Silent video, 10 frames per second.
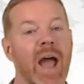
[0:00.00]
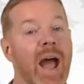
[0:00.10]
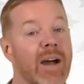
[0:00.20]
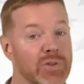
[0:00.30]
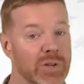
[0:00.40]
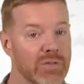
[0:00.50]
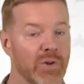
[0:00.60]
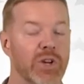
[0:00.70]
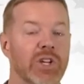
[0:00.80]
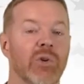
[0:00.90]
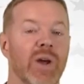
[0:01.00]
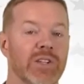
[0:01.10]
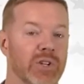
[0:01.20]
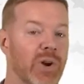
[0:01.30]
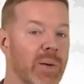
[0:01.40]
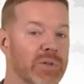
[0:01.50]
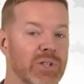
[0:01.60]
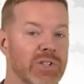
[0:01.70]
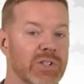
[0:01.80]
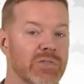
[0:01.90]
After converting your answer
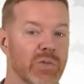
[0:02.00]
options